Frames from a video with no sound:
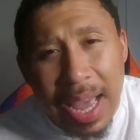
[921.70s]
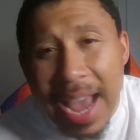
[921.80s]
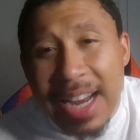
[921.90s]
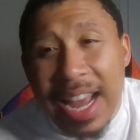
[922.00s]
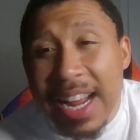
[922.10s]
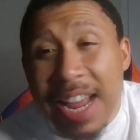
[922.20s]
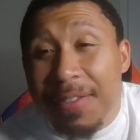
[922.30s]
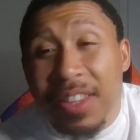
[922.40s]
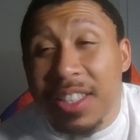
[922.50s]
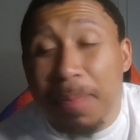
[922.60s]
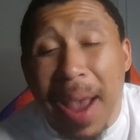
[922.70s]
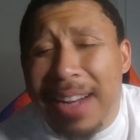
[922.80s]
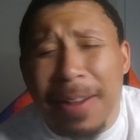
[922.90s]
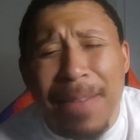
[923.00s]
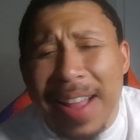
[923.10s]
And,
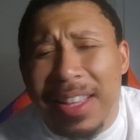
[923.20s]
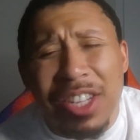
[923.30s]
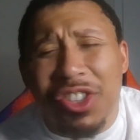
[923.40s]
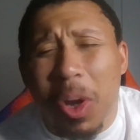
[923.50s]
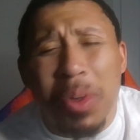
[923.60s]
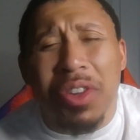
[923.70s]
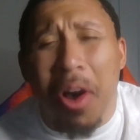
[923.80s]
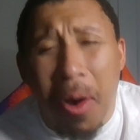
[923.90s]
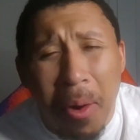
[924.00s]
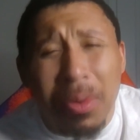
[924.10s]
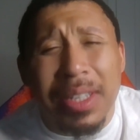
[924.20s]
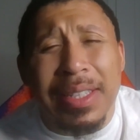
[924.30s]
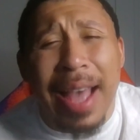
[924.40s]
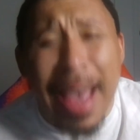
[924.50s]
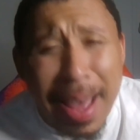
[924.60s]
despite the fact that this show is old
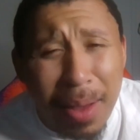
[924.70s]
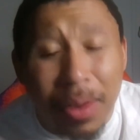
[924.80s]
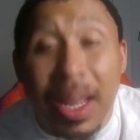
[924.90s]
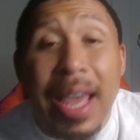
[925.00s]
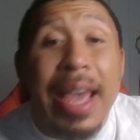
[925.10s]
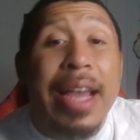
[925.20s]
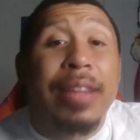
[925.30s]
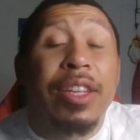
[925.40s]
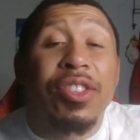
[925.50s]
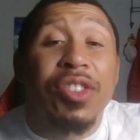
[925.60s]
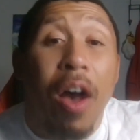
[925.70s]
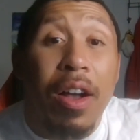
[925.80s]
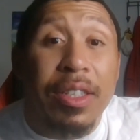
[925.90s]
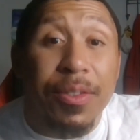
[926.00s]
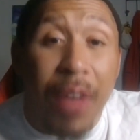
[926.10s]
as hell, the
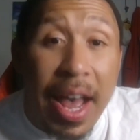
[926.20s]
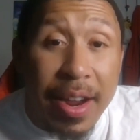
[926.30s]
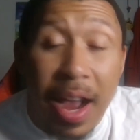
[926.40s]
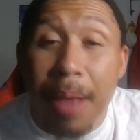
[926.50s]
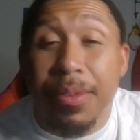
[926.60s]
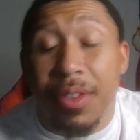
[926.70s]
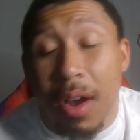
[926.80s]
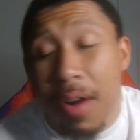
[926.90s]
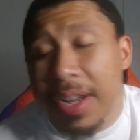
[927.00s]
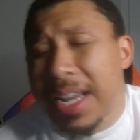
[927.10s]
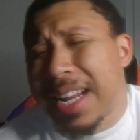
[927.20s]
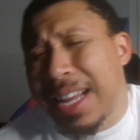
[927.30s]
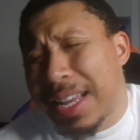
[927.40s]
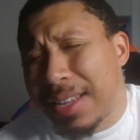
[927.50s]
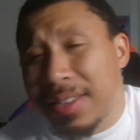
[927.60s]
song is fire. I'm sorry, it
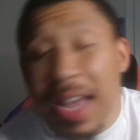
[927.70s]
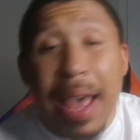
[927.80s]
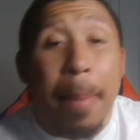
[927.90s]
is.